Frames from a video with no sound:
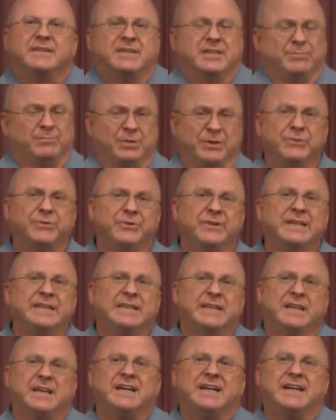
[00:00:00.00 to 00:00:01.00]
blurring the
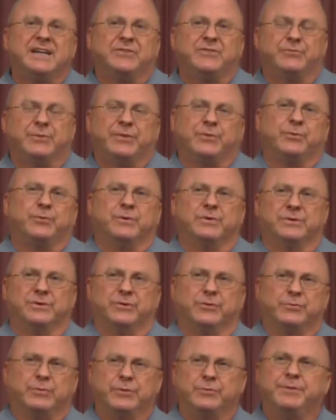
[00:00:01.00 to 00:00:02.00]
lines with the
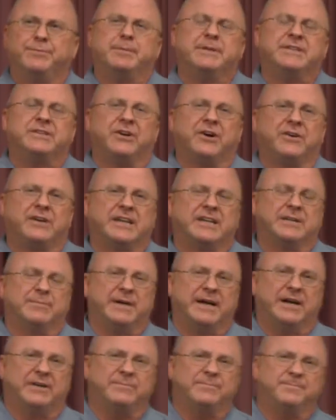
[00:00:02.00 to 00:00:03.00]
world, what we've been talking
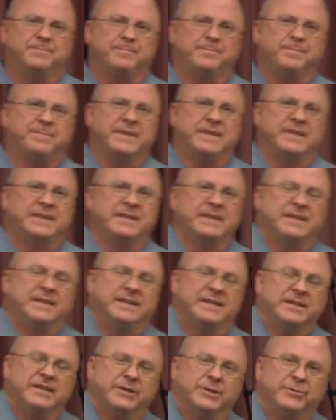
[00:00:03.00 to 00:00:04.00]
about.
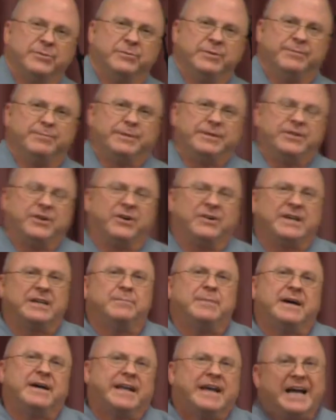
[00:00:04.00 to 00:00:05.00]
We've been talking
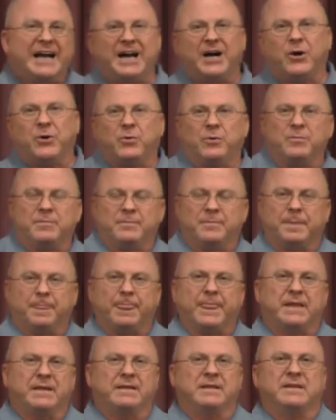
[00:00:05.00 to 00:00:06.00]
about how
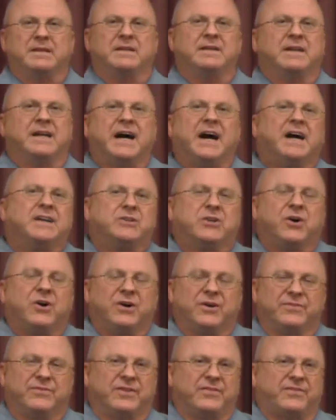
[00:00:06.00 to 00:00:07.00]
God
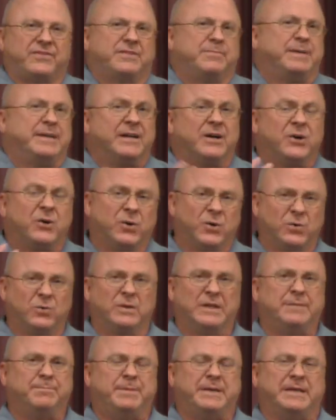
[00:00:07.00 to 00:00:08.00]
calls us to be a
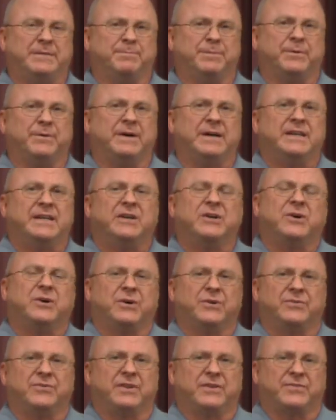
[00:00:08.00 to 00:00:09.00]
holy people, and He
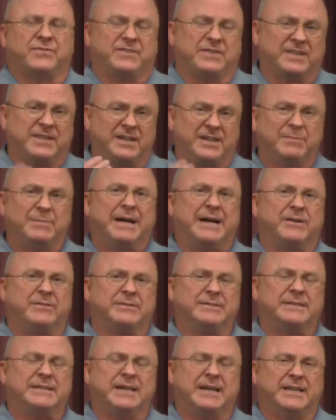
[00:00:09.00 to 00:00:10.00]
calls us to come
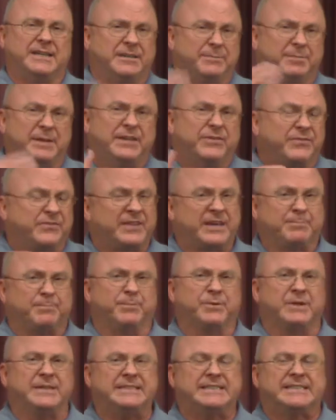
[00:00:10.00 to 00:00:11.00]
out and to be
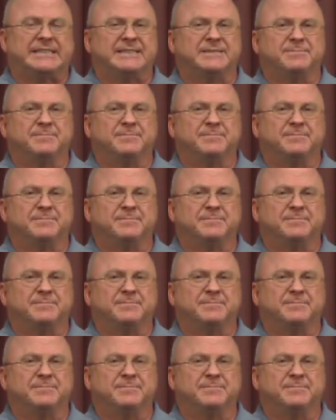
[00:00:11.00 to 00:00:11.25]
separate.